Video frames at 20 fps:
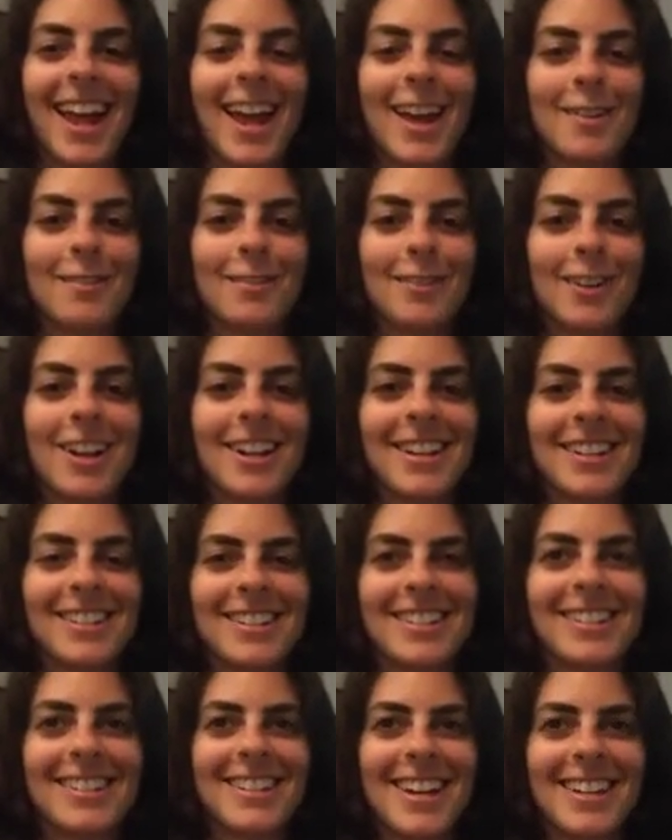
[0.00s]
Hey
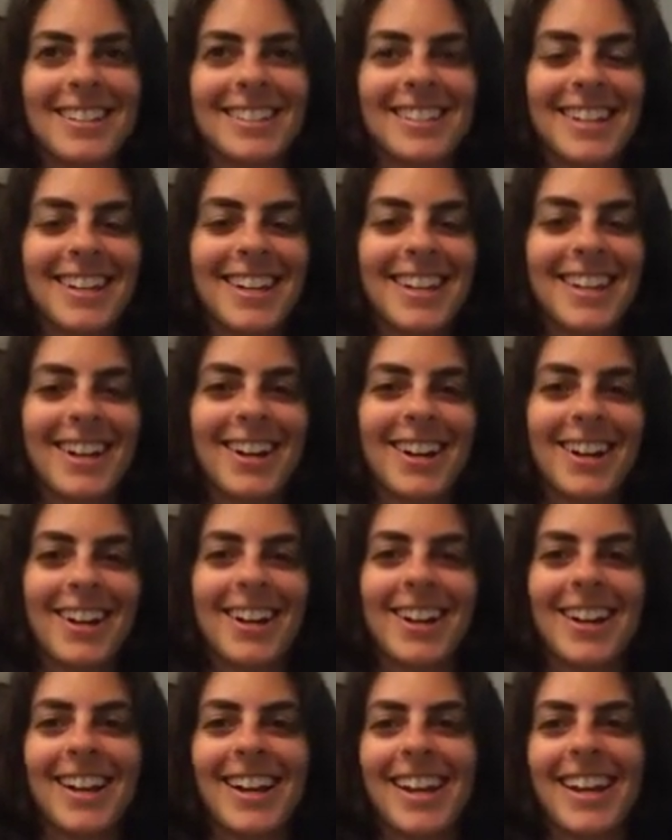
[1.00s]
friends, JC
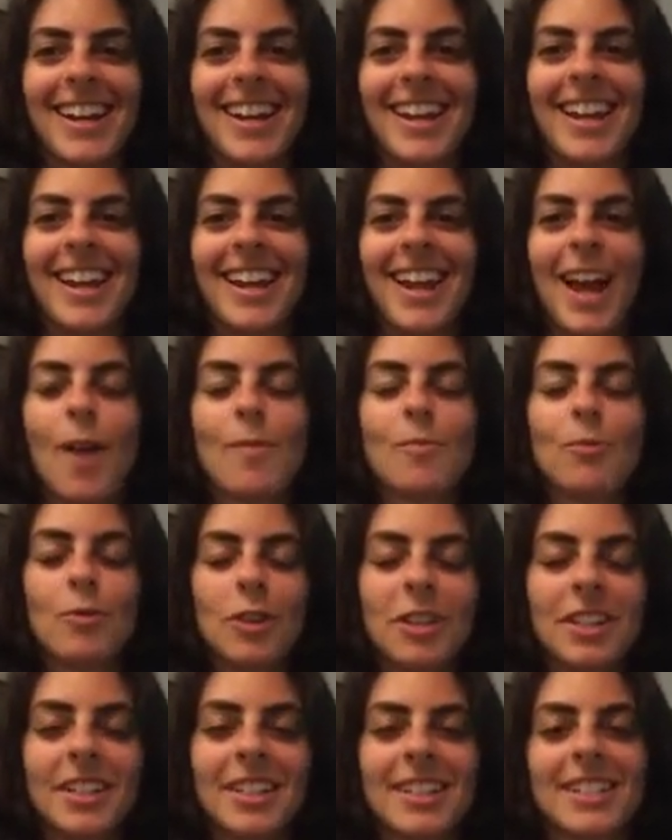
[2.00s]
here. I'm
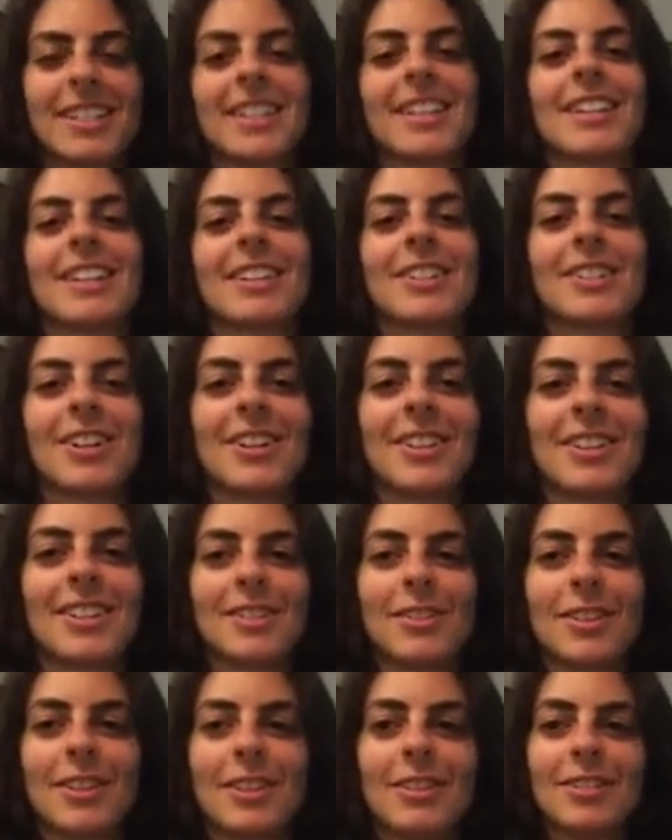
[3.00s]
really excited to share
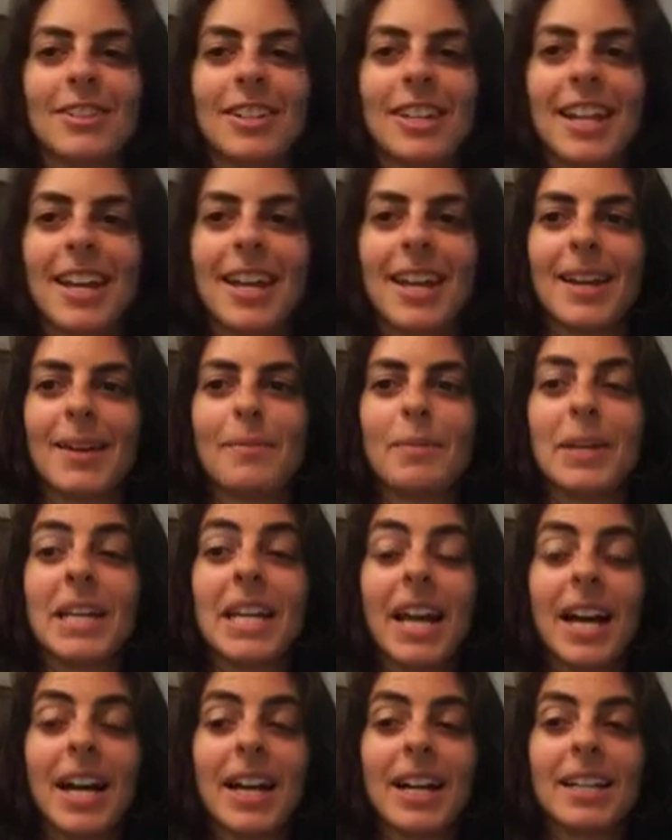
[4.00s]
this with you today
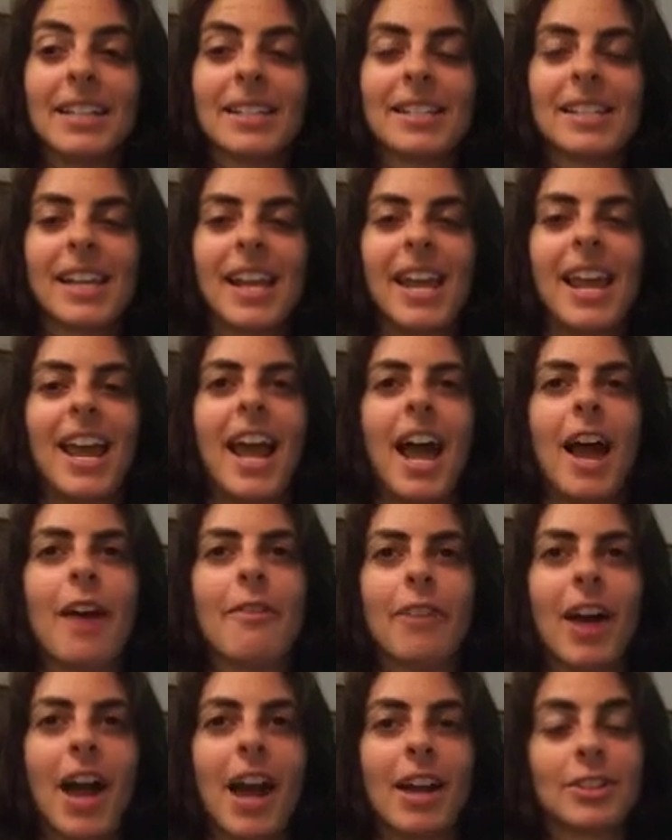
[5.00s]
because
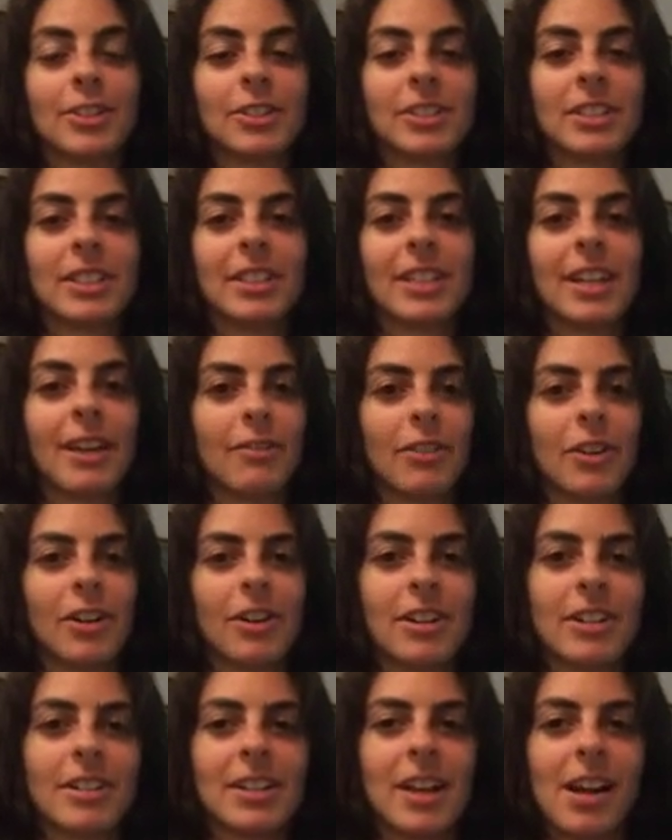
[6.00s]
I've actually never
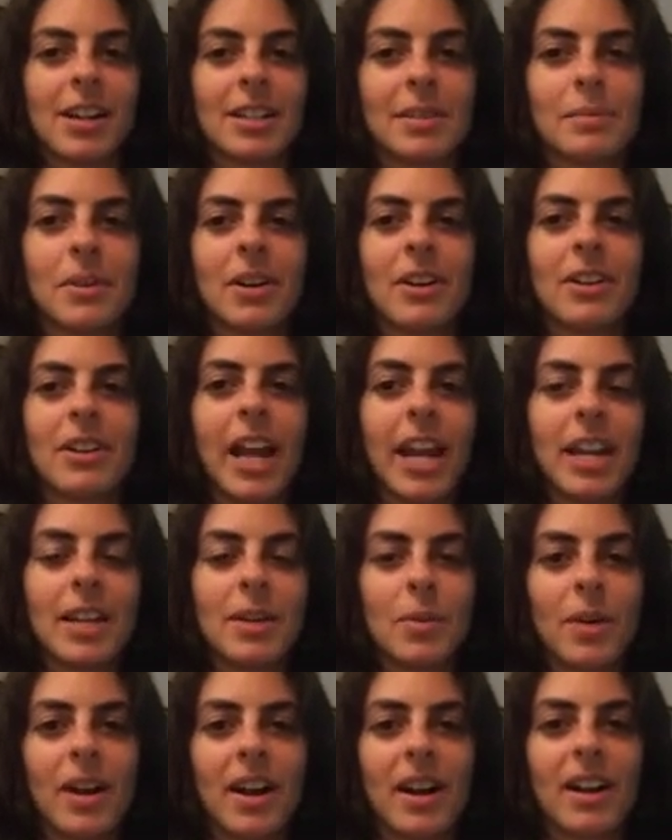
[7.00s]
heard it talked about
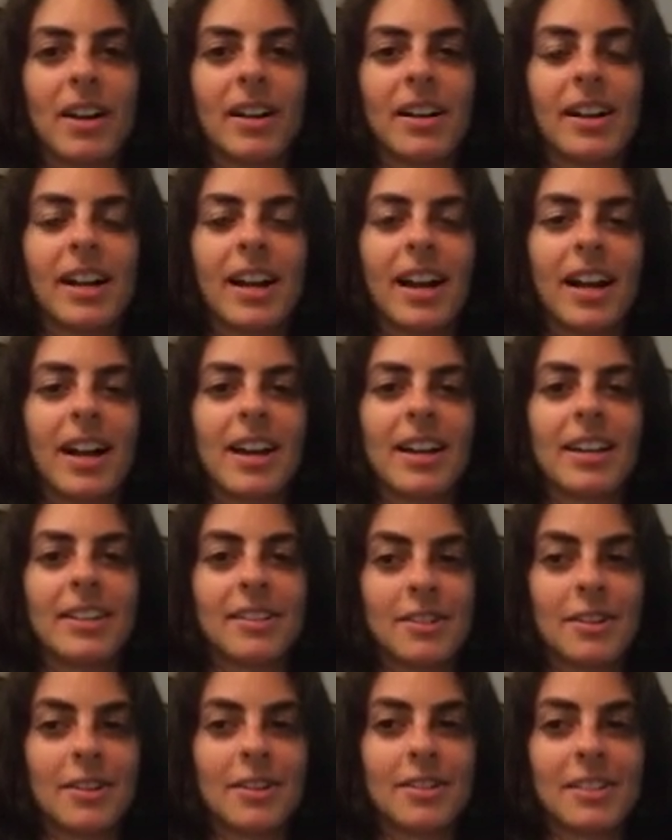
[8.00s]
anywhere,
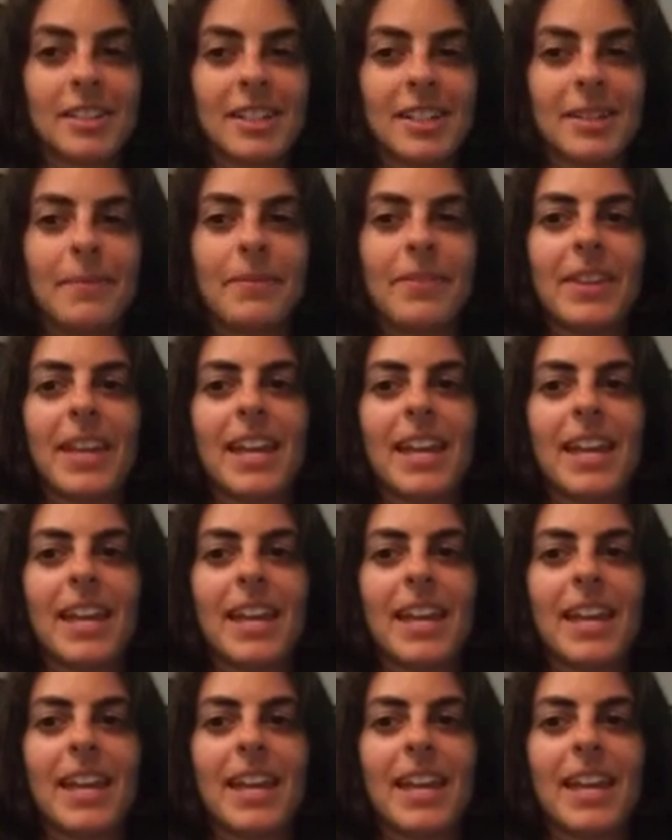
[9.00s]
seriously.